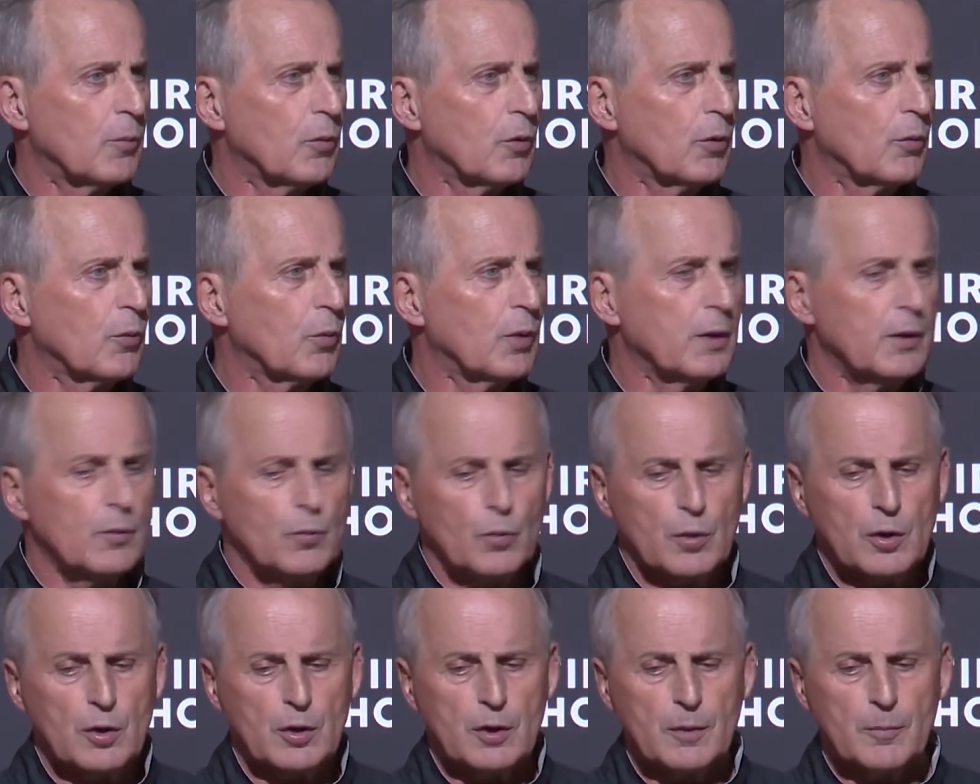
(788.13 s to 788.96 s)
We're, we, are
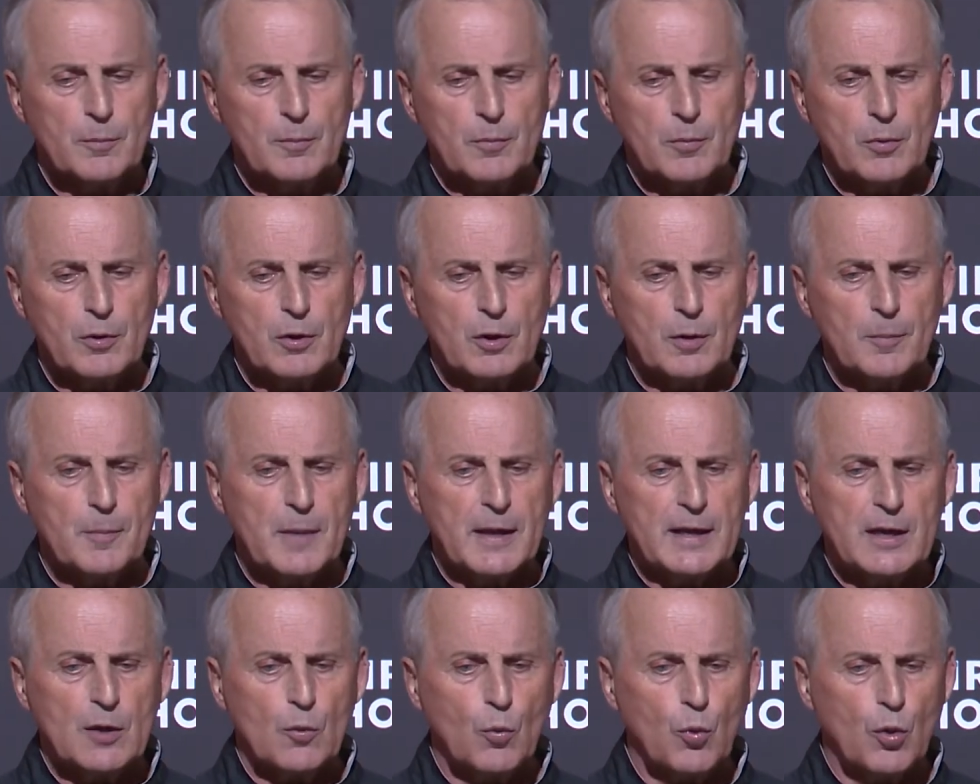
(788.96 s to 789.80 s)
we are gonna we're gonna
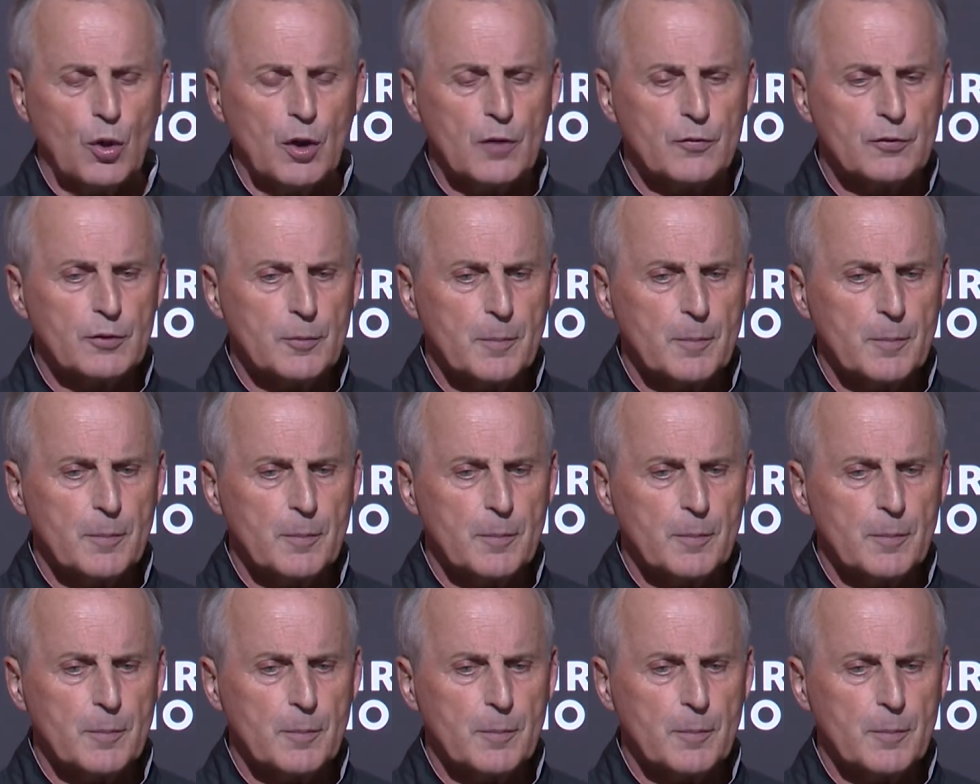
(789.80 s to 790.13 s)
make it work